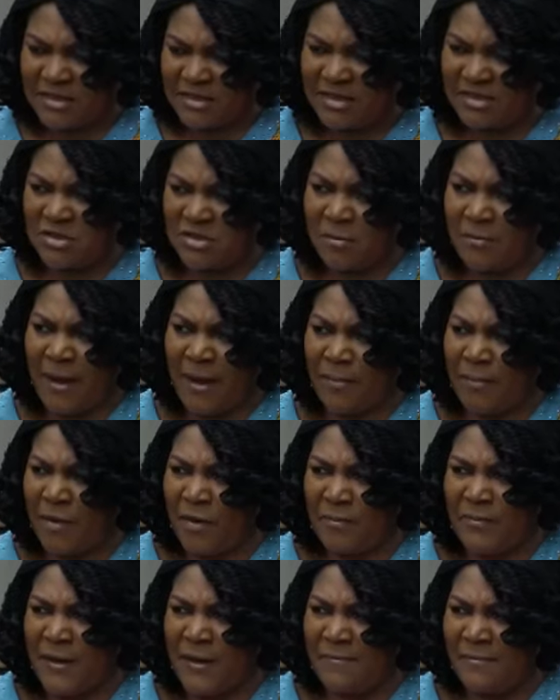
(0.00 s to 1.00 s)
But that is not
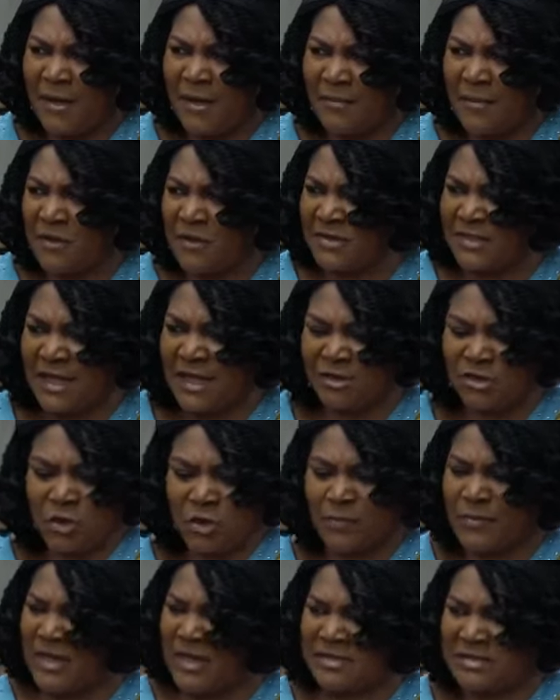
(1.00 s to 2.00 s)
my problem now because
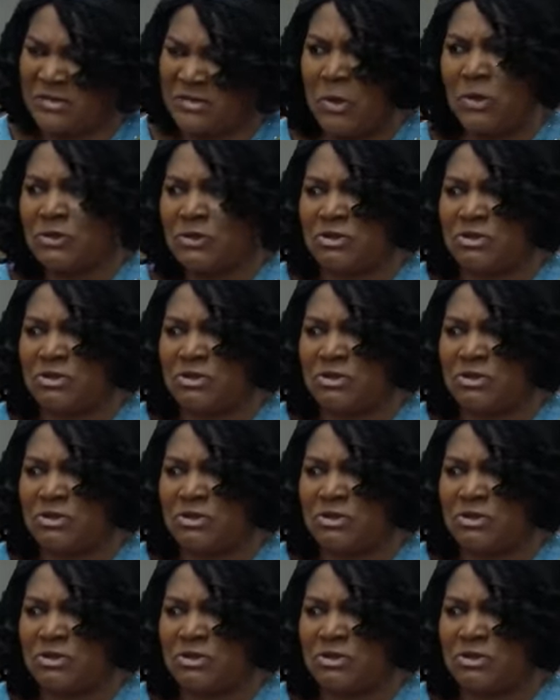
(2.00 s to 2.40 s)
I chopped her